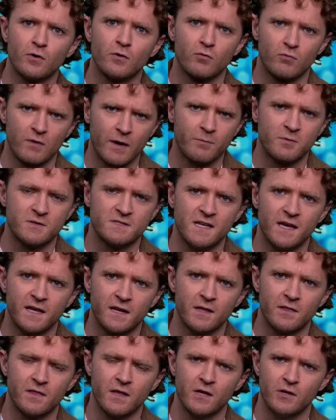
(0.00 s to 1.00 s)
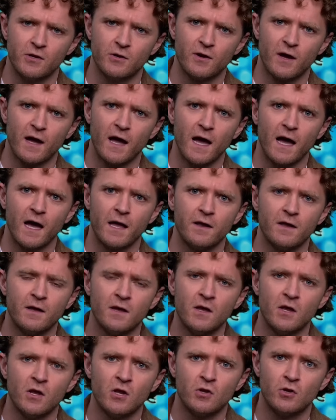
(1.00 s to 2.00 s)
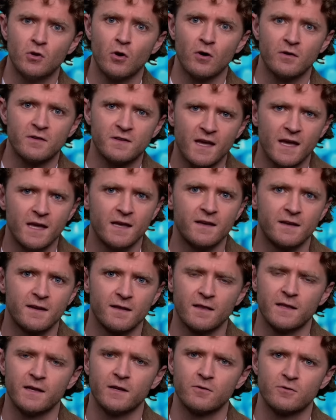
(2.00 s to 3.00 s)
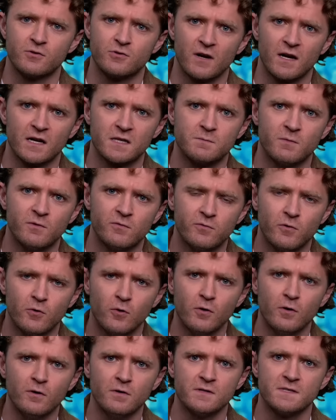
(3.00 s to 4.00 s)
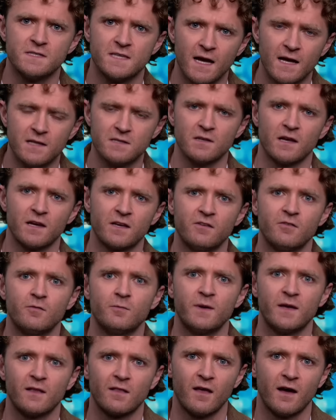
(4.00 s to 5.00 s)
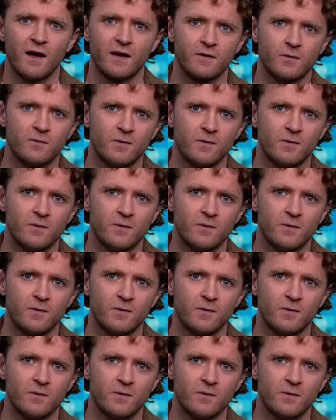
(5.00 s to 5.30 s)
represented that you had not taken illegal drugs before, and sounds like you've been lying to